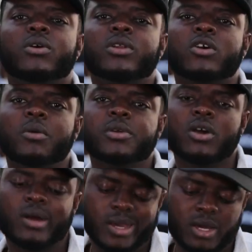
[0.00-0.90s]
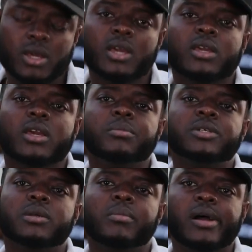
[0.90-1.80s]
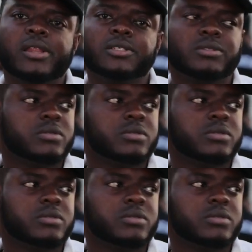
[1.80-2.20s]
Yo, they call me Young L, aka Mr. Mali.